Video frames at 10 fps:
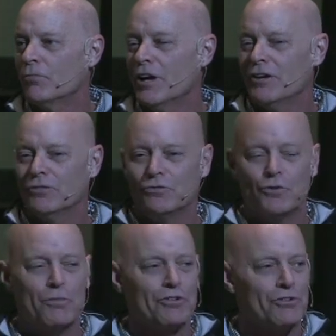Right?
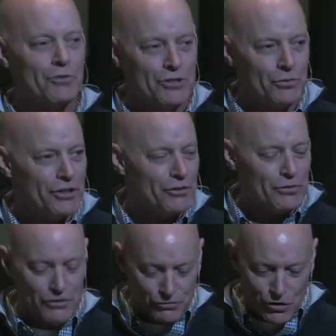Romans
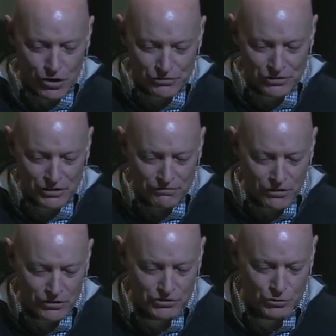3:23 for all have sinned and
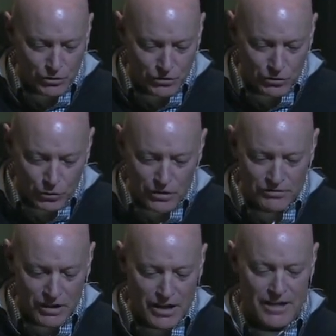fallen short of the glory
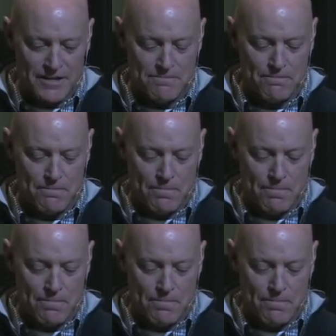of God.